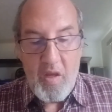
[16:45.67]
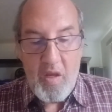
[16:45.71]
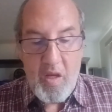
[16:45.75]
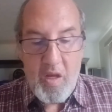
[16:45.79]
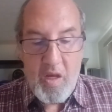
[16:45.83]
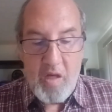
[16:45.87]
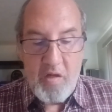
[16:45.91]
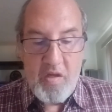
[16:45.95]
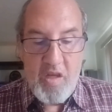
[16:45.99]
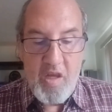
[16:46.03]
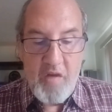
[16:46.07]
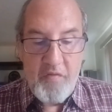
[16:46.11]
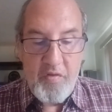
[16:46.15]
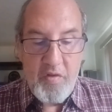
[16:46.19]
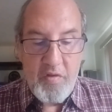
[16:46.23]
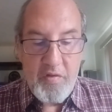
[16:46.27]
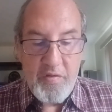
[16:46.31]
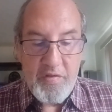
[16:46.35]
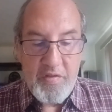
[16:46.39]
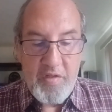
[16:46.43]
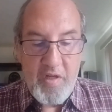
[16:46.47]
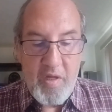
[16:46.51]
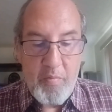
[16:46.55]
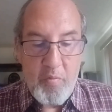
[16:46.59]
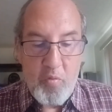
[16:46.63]
and give it the
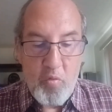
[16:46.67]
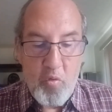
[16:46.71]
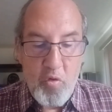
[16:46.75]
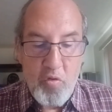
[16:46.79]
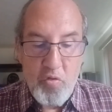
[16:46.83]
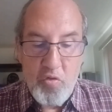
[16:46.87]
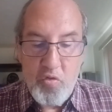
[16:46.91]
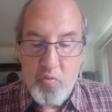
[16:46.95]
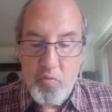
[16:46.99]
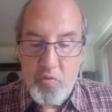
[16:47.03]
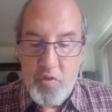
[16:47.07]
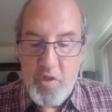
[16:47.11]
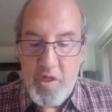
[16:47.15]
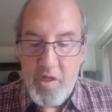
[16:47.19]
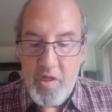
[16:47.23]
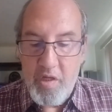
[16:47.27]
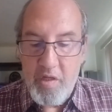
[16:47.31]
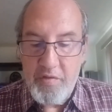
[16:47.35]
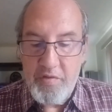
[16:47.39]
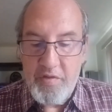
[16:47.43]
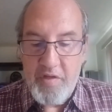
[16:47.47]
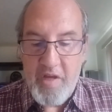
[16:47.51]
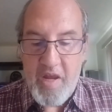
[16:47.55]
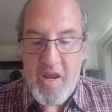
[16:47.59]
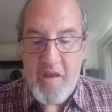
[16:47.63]
same crucial
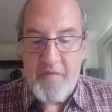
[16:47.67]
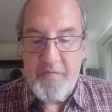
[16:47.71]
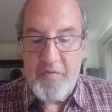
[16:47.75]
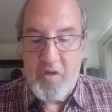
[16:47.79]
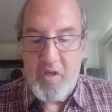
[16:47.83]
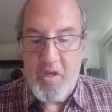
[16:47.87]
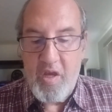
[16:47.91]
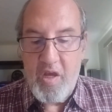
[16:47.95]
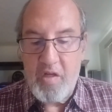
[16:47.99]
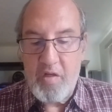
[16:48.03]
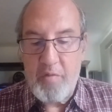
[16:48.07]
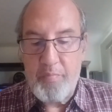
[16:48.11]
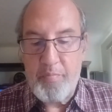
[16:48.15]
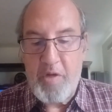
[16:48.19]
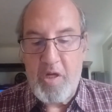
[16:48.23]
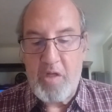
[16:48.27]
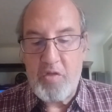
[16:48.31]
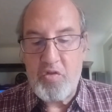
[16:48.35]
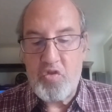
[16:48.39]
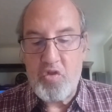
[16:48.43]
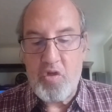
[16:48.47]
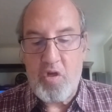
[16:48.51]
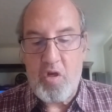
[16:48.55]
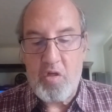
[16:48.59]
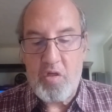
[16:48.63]
test advocated by
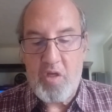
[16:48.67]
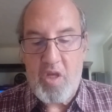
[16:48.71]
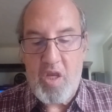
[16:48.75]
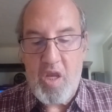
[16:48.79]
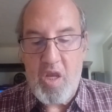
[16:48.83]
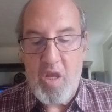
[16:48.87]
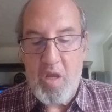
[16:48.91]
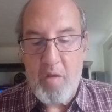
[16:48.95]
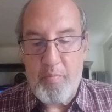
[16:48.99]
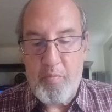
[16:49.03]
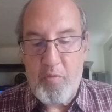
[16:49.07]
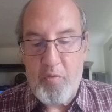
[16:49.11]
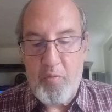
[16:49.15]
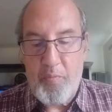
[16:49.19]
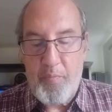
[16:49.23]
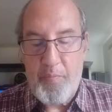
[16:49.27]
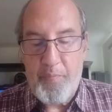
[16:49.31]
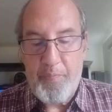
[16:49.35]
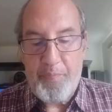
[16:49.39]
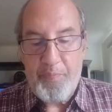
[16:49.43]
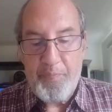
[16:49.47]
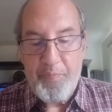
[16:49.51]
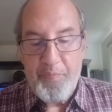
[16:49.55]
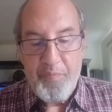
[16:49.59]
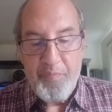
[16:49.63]
John Campbell.
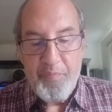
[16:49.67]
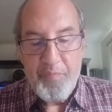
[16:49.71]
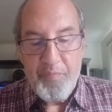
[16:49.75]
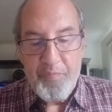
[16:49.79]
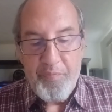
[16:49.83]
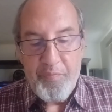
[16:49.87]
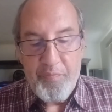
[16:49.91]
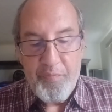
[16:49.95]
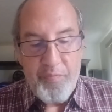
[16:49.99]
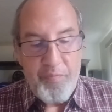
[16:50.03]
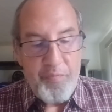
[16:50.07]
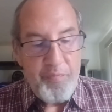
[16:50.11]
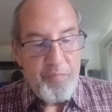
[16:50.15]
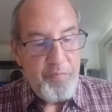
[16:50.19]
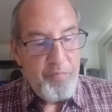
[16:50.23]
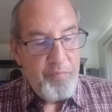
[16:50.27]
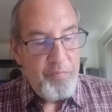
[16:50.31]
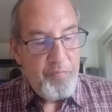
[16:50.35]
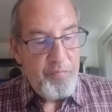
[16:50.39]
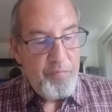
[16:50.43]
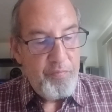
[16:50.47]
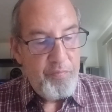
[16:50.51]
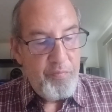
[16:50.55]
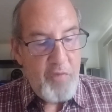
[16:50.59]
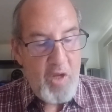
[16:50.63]

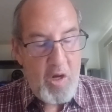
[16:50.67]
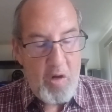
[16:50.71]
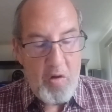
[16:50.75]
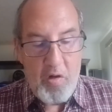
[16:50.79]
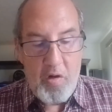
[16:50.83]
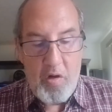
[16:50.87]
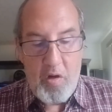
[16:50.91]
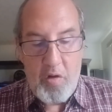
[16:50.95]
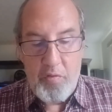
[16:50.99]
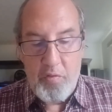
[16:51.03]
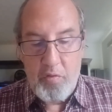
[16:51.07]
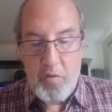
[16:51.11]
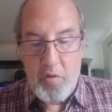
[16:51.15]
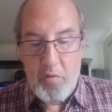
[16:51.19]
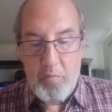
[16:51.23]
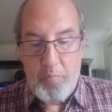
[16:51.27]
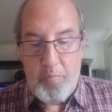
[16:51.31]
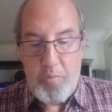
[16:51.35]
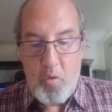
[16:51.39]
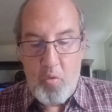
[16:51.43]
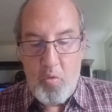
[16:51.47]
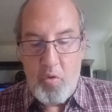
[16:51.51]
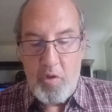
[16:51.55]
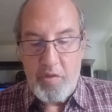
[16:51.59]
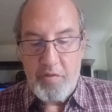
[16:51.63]
There are other little
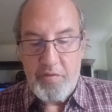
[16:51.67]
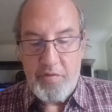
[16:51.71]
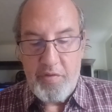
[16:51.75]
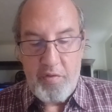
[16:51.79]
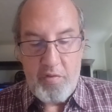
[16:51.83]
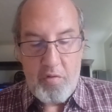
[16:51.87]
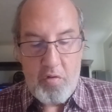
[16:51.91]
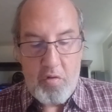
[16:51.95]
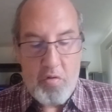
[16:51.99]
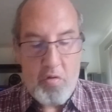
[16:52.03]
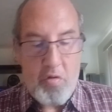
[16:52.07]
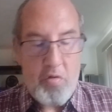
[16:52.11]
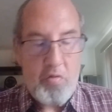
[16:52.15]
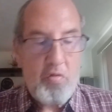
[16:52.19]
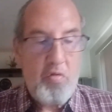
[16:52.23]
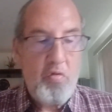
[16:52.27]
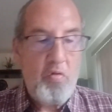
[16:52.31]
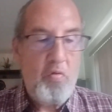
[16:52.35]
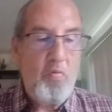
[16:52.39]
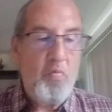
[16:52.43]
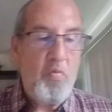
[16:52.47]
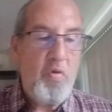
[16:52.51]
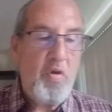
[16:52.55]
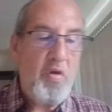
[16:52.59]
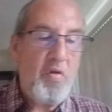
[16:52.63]
points in the
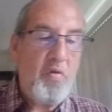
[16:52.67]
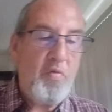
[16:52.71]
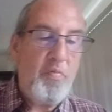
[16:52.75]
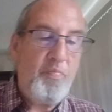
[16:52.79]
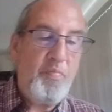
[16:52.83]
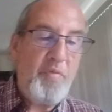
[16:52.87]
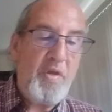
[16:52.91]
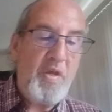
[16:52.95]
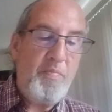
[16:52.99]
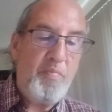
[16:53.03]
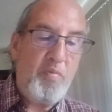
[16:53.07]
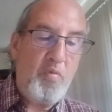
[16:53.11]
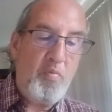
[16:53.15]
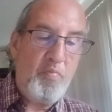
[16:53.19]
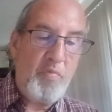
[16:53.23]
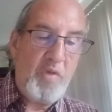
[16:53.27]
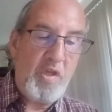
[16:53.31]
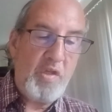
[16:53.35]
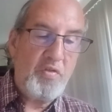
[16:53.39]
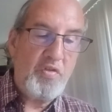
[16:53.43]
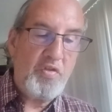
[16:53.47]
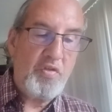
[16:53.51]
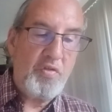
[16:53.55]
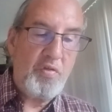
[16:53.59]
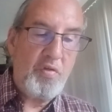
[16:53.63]
article where people
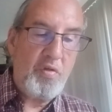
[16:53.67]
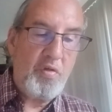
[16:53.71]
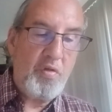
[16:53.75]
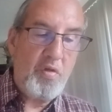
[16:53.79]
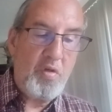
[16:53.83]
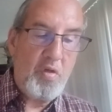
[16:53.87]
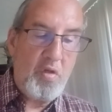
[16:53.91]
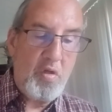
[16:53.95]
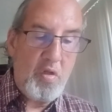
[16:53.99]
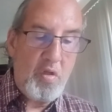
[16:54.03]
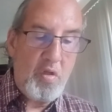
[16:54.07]
mention